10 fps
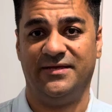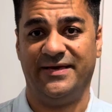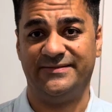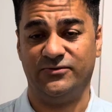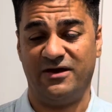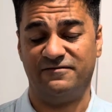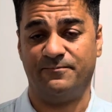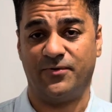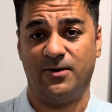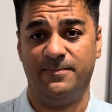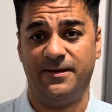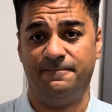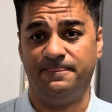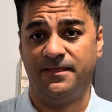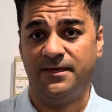And you have the problem
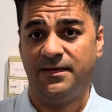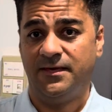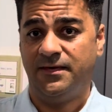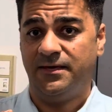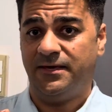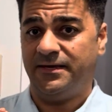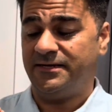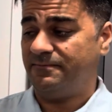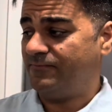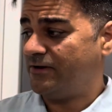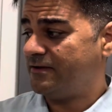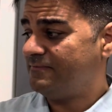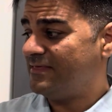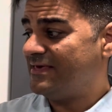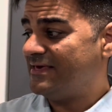in the prime.